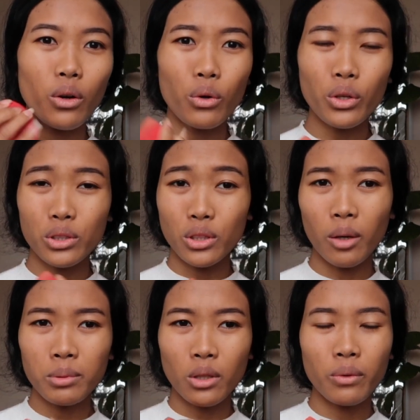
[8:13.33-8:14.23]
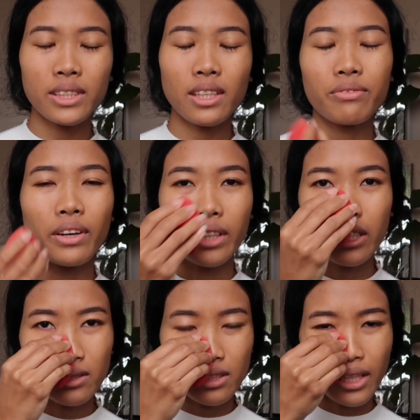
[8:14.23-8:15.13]
all your tops always have
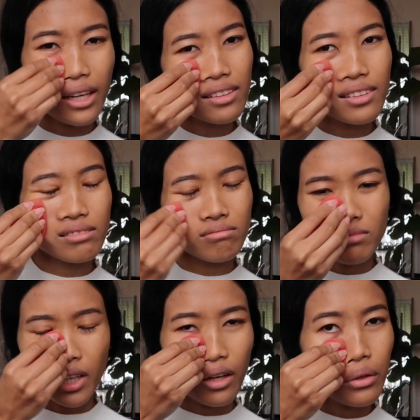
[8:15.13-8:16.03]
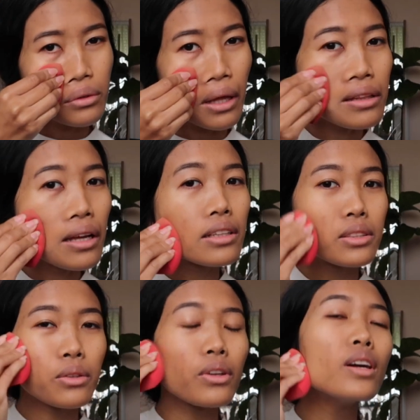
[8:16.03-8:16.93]
foundation stain, and I don't like that,
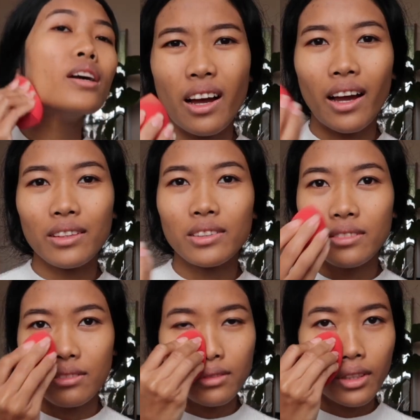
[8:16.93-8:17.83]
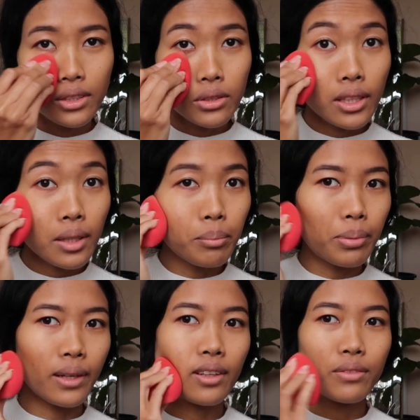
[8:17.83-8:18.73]
so I literally
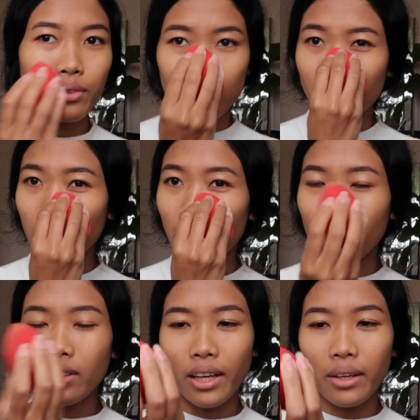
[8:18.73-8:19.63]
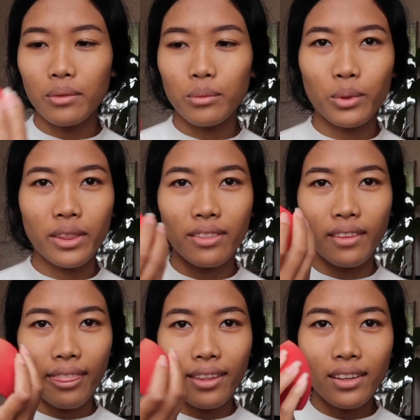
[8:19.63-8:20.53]
blended for so long like with
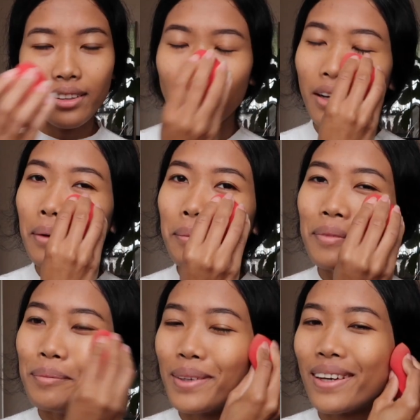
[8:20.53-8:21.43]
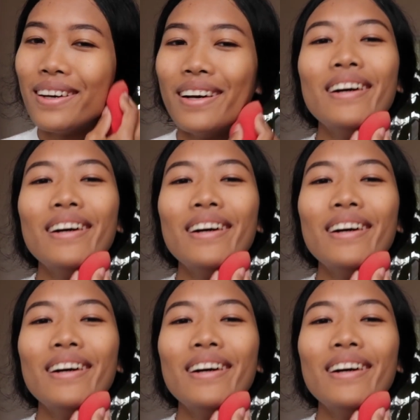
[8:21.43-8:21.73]
nothing. But